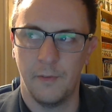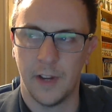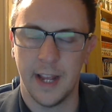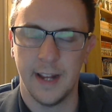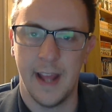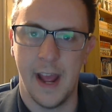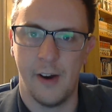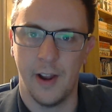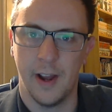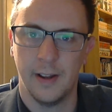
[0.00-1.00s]
I forget the
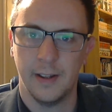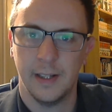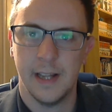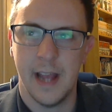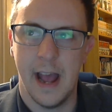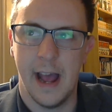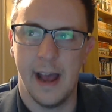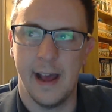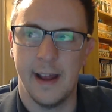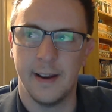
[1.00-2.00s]
area,
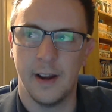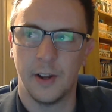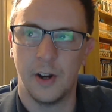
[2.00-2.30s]
and